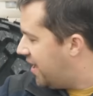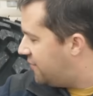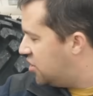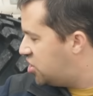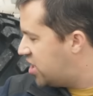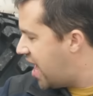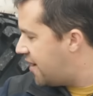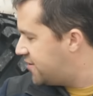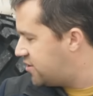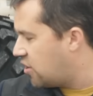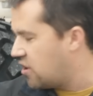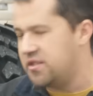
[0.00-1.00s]
if the
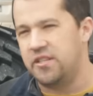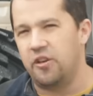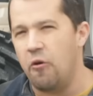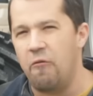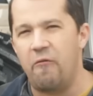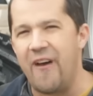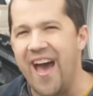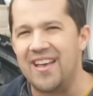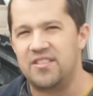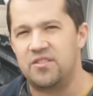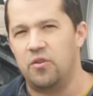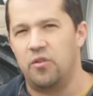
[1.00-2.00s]
shaft starts to go
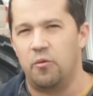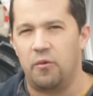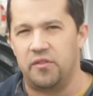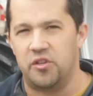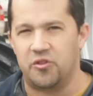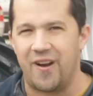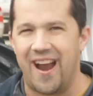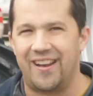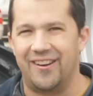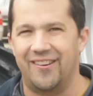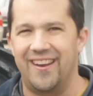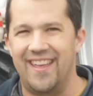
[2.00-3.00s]
faster than what the
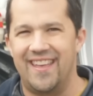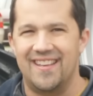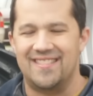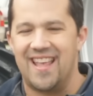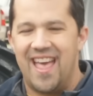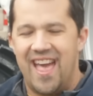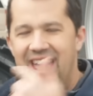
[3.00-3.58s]
tractor is,